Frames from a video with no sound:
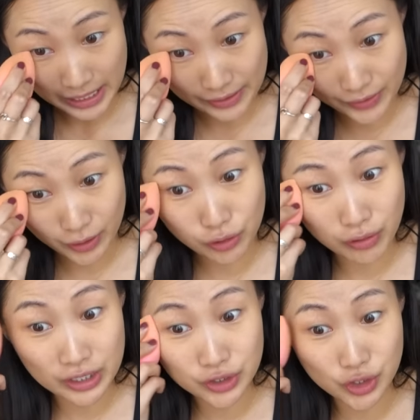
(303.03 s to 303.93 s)
And then
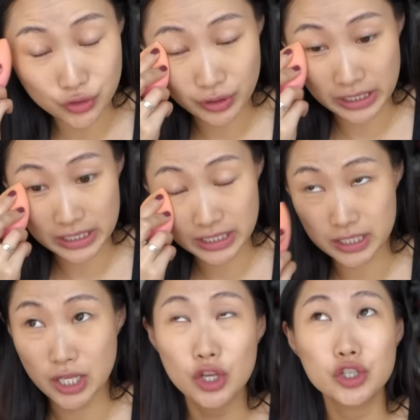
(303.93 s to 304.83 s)
across the street is
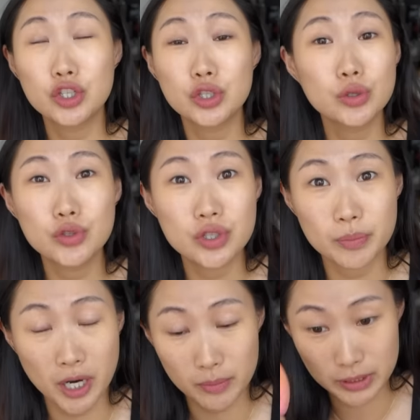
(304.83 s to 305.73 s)
this huge
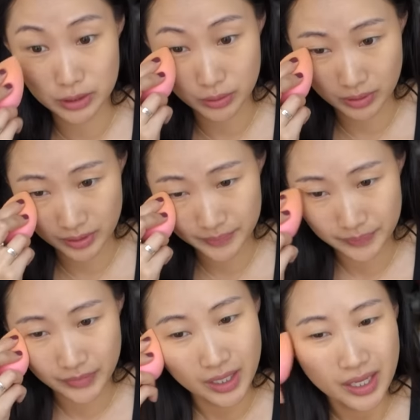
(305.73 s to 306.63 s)
department store.
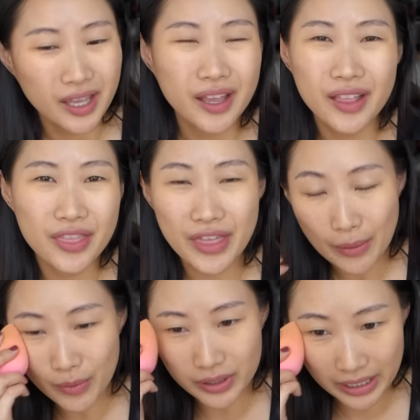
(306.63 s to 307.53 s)

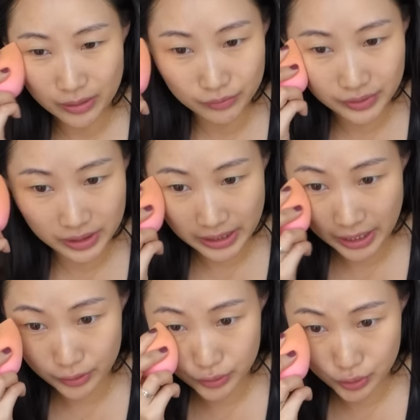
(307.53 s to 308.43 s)
That one I don't really
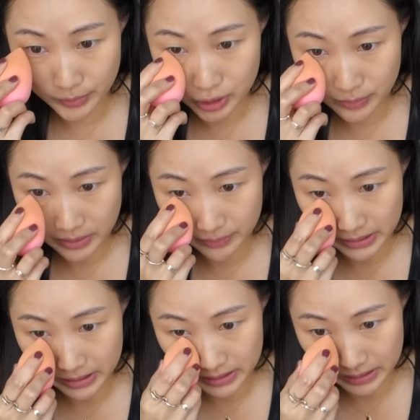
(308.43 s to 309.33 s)
care too much about
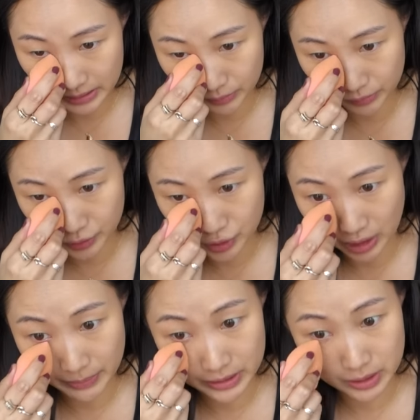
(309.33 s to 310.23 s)
because I don't
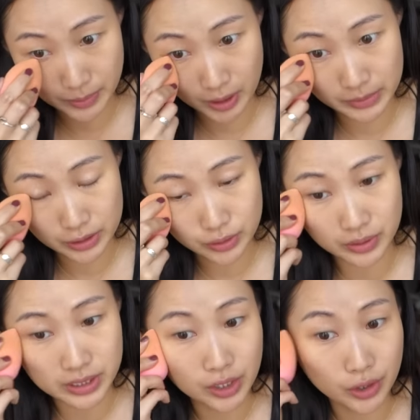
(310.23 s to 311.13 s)
shop at department
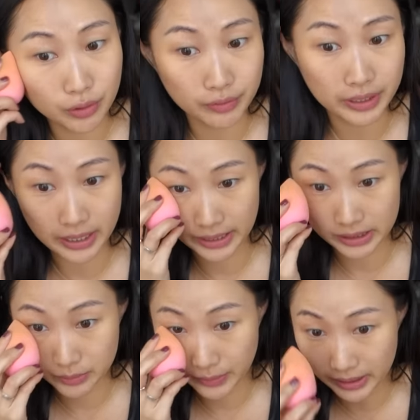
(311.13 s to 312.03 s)
stores in Korea
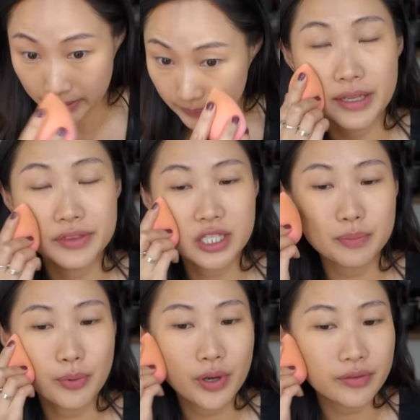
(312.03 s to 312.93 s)
anyway. At
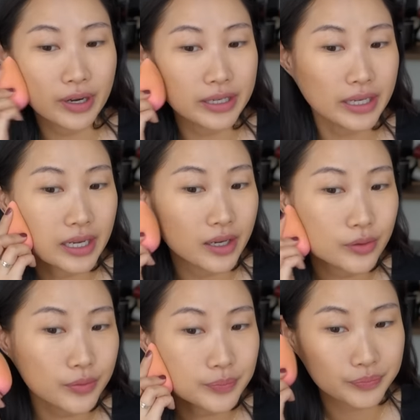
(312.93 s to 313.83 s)
this point right
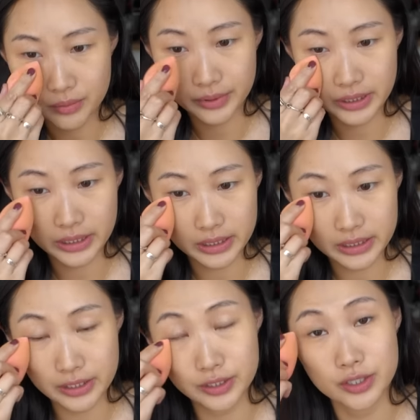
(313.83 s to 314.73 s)
now, we
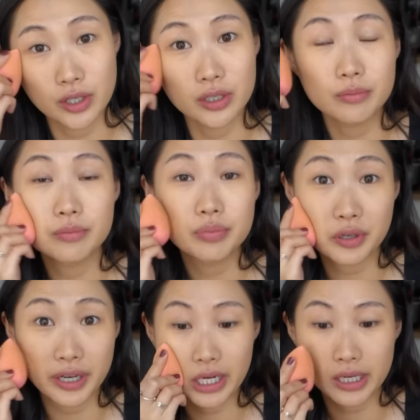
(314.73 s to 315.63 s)
need to start
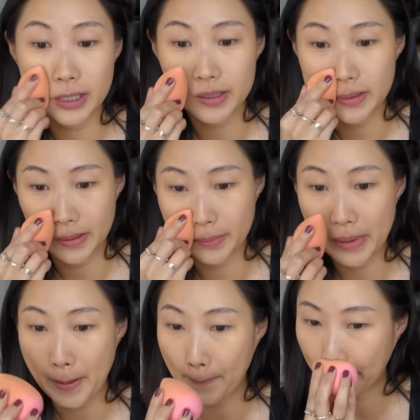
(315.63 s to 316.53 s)
praying
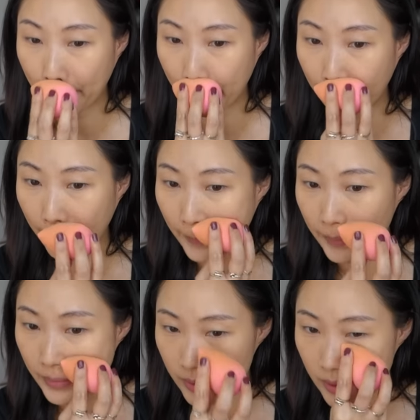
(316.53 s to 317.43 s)
about
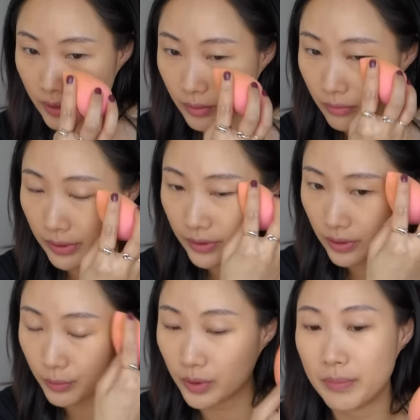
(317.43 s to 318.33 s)

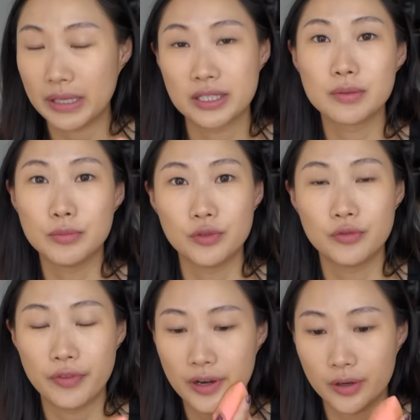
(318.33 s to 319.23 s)
whether we're meant to
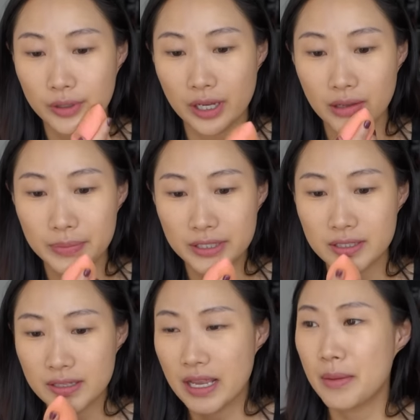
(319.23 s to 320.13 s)
move there or not,
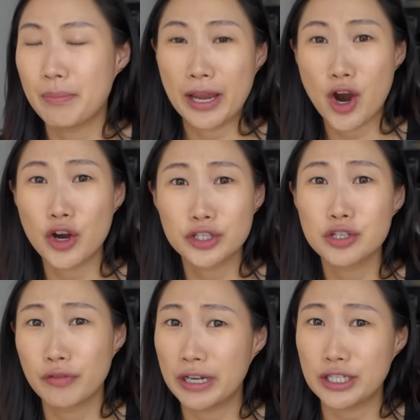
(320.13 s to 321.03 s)
because my heart's
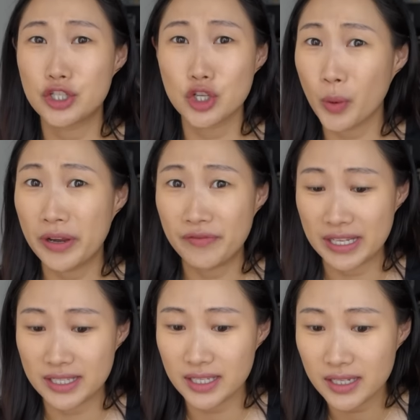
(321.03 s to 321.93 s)
already so
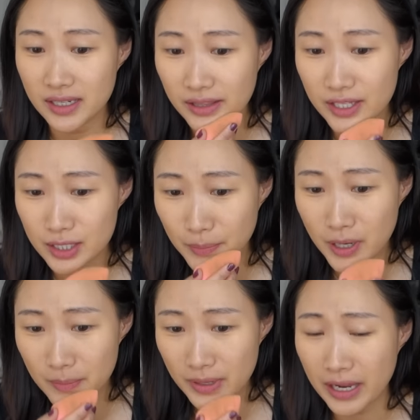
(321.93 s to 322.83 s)
invested in this
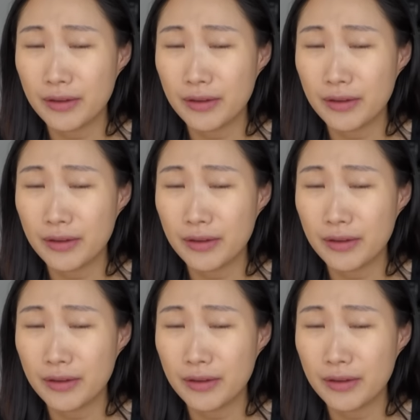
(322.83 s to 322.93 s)
apartment.